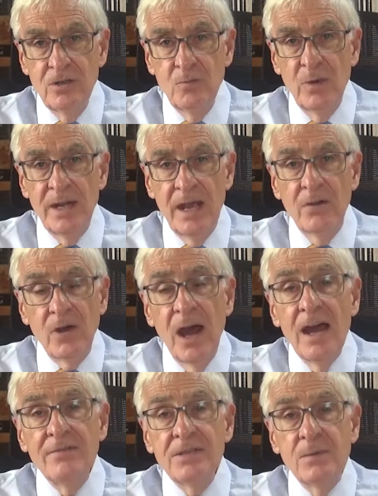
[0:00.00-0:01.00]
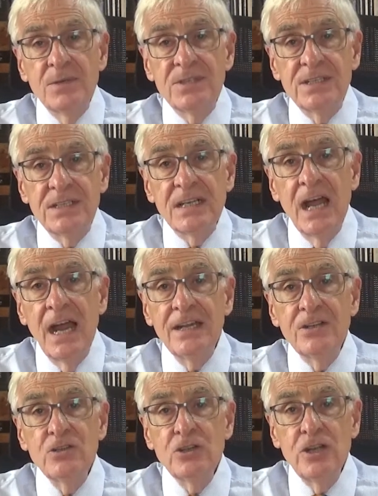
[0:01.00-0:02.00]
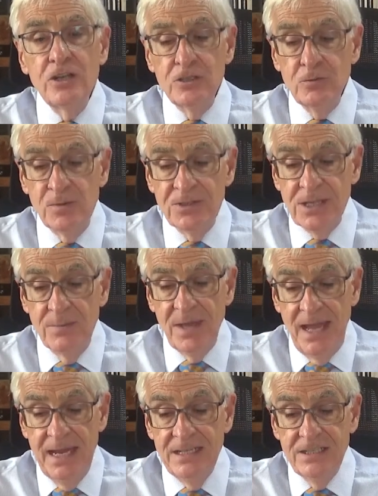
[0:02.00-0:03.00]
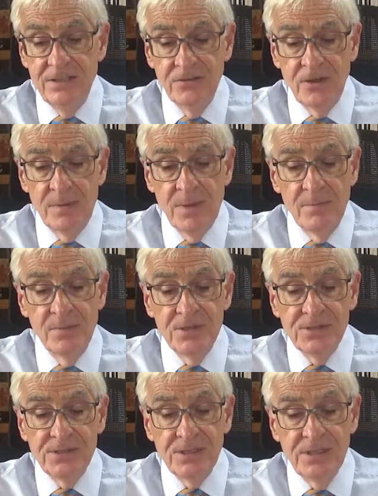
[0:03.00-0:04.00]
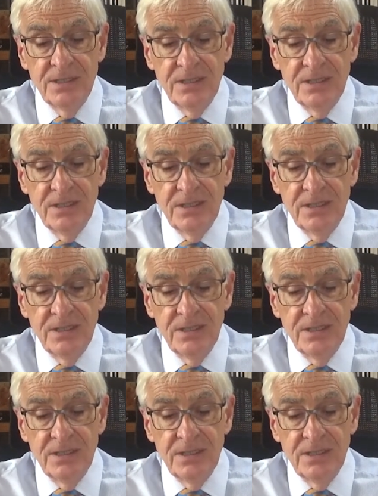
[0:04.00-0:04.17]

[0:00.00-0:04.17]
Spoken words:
When I arrived it was a declining church with some 83 members.